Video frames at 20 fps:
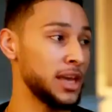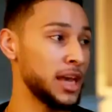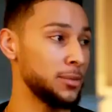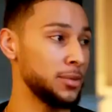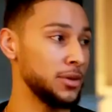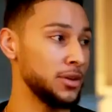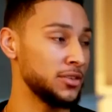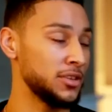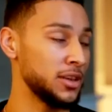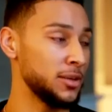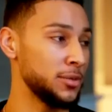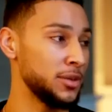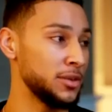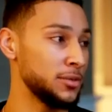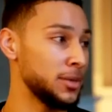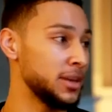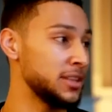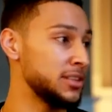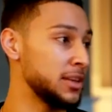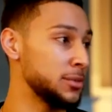me happy because that
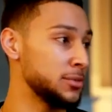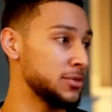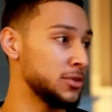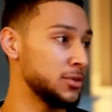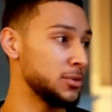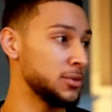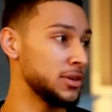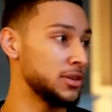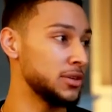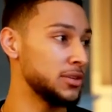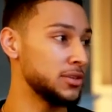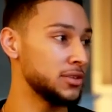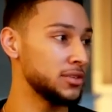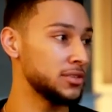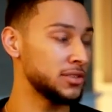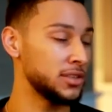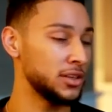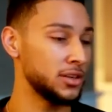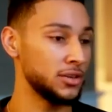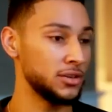means my team's doing well.
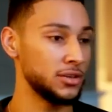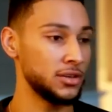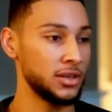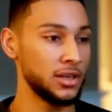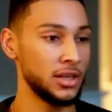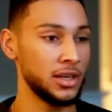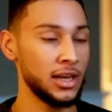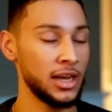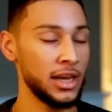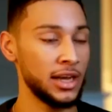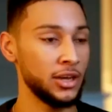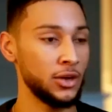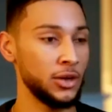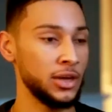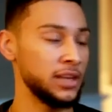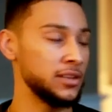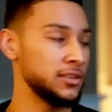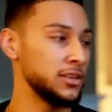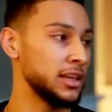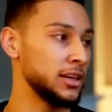So I know
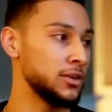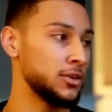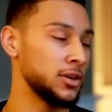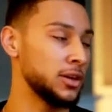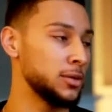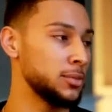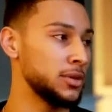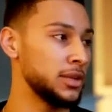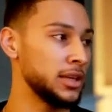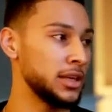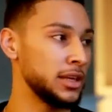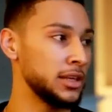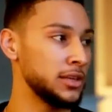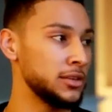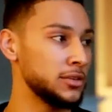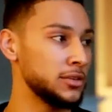he doesn't get caught up in that